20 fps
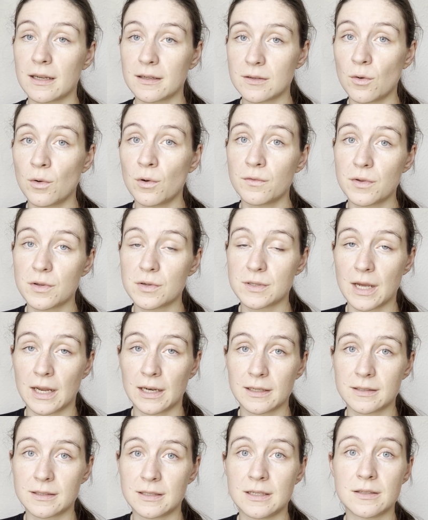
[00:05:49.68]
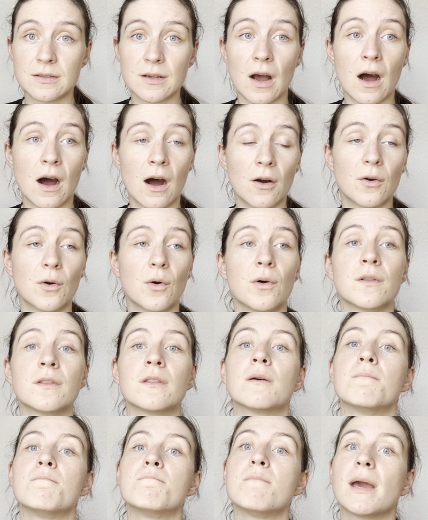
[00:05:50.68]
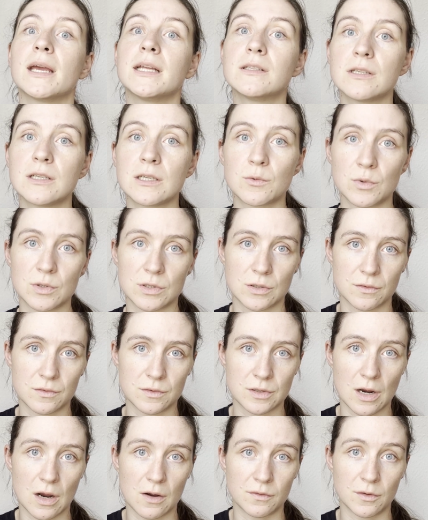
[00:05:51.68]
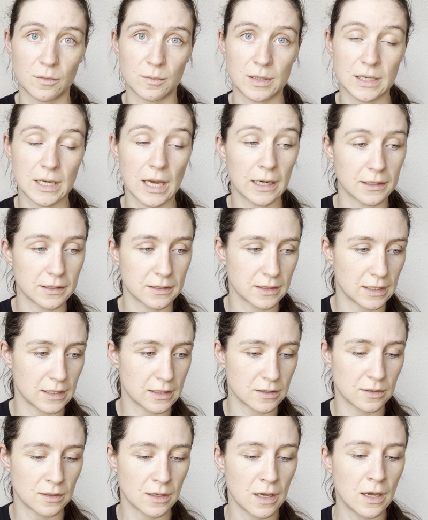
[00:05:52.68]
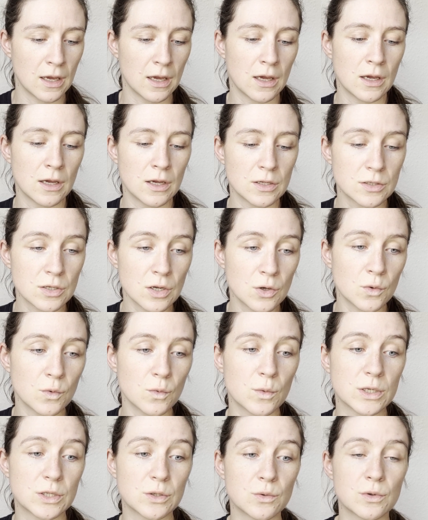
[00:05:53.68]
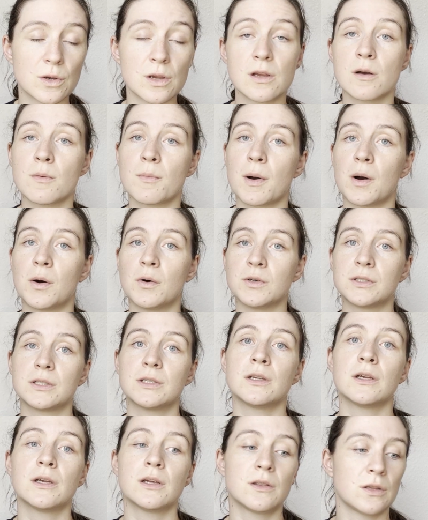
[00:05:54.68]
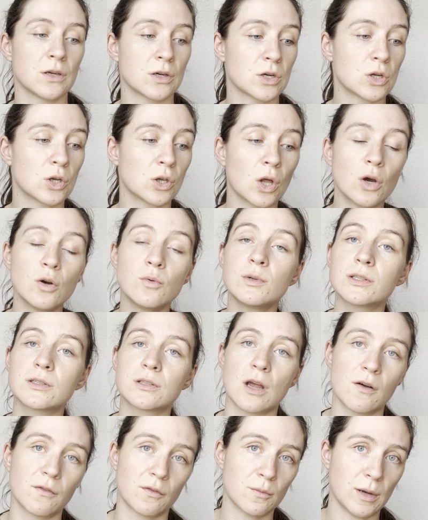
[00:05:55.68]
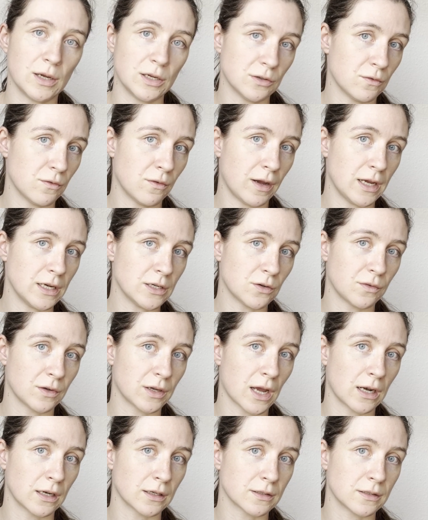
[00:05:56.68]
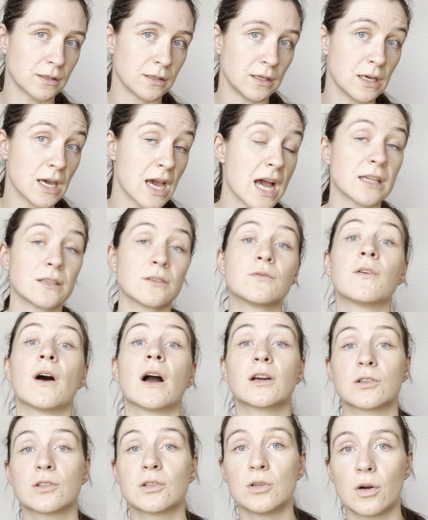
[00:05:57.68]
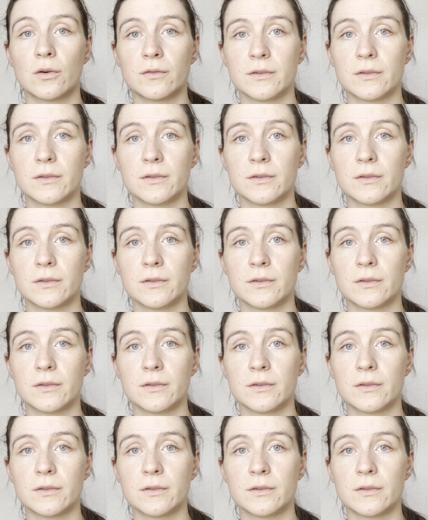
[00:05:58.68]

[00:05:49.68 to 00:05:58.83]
All of those galaxies are on the main sequence of star-forming galaxies. So we're talking about the global star formation rate of a galaxy as a function of